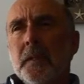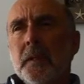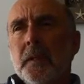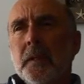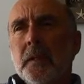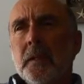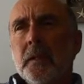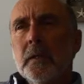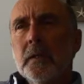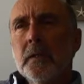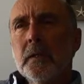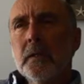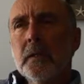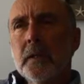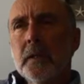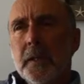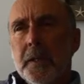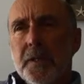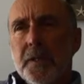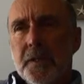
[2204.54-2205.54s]
a, a,
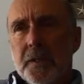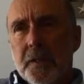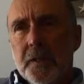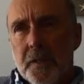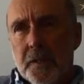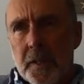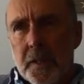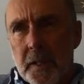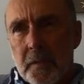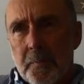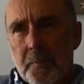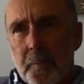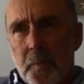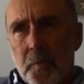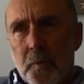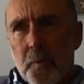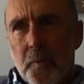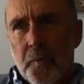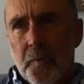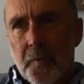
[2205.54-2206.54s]
case
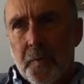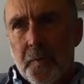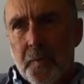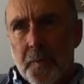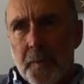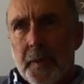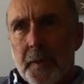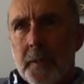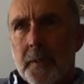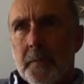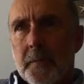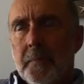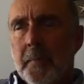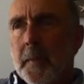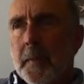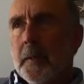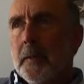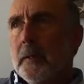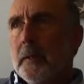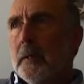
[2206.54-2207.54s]
example yeah, yeah, yeah, please, there.
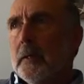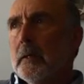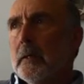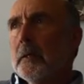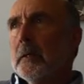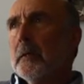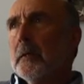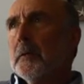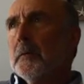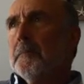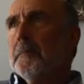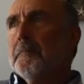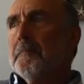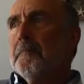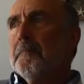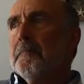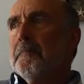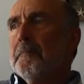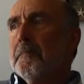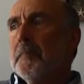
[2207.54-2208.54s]
Please.
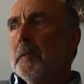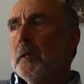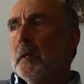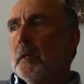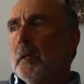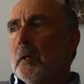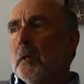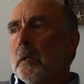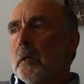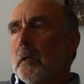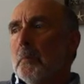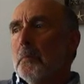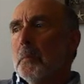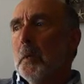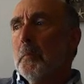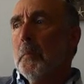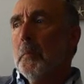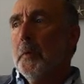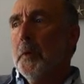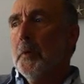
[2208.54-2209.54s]
Um,
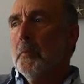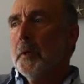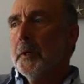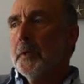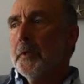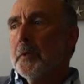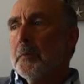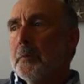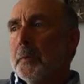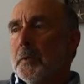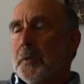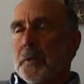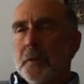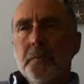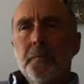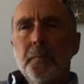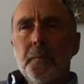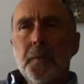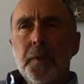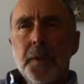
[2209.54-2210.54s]
probably one of the most
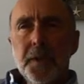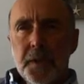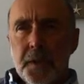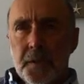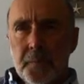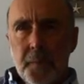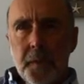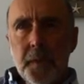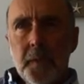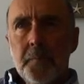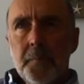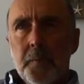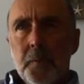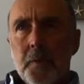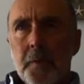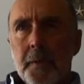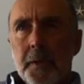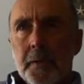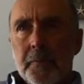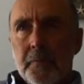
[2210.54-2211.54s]
depressed
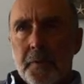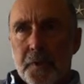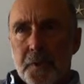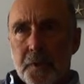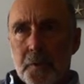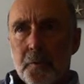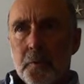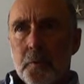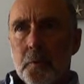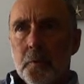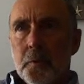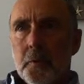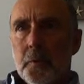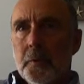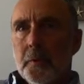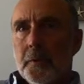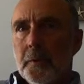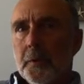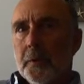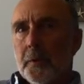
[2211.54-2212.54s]
people I ever
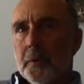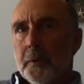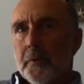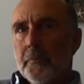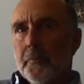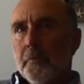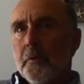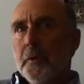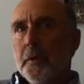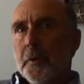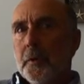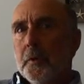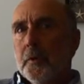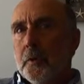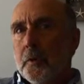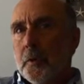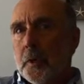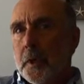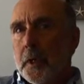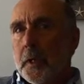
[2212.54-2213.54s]
saw, and, and, I've written
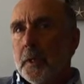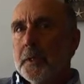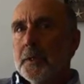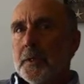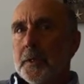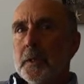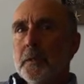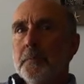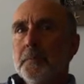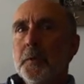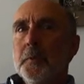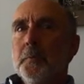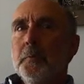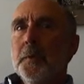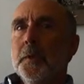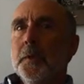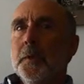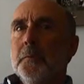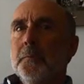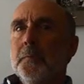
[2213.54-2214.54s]
her case up in
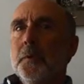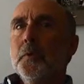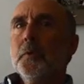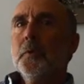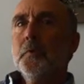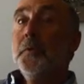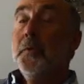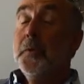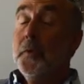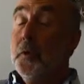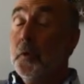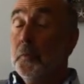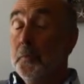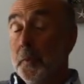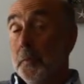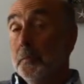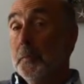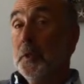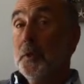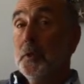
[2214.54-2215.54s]
my book with her
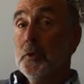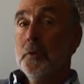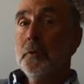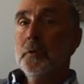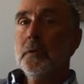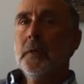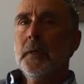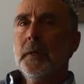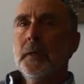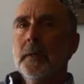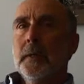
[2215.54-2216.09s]
permission,